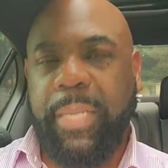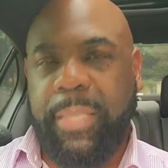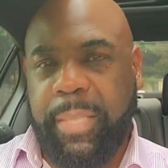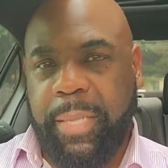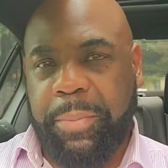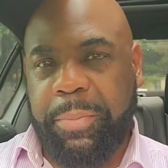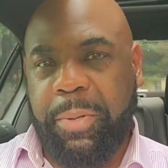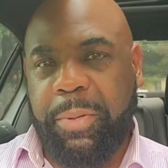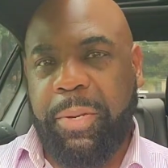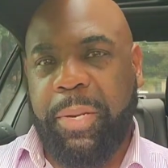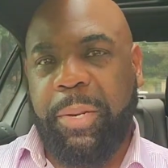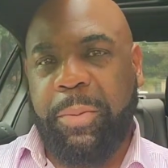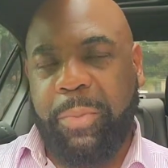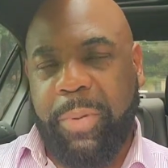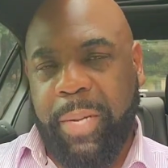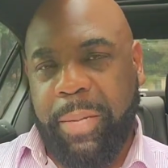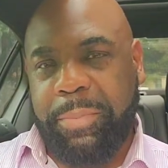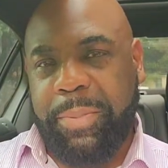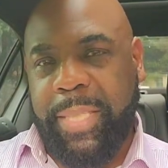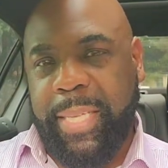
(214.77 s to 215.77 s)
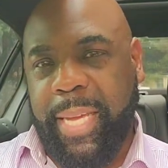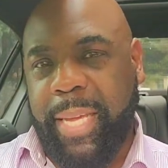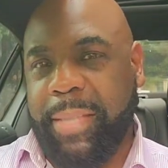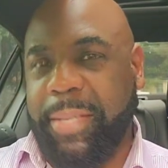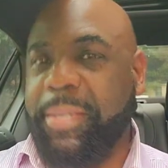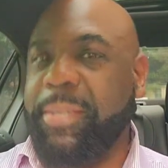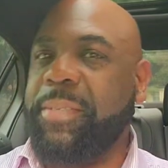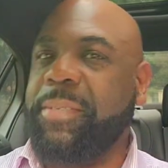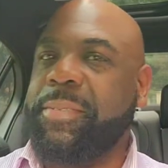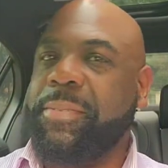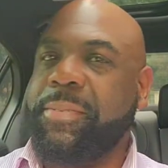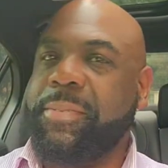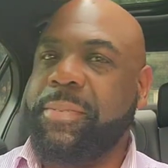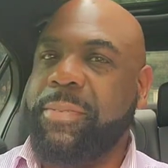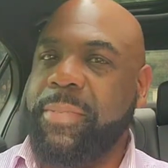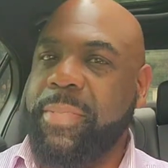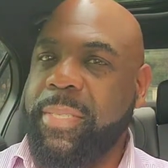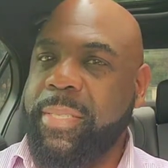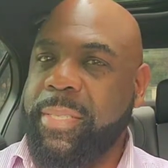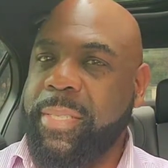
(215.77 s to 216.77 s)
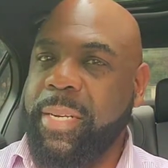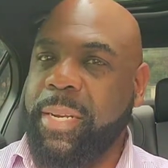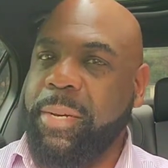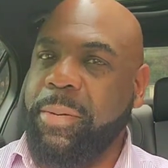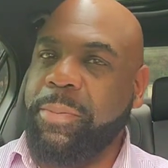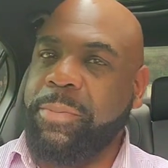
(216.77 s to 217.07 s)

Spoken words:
that the community will come together and,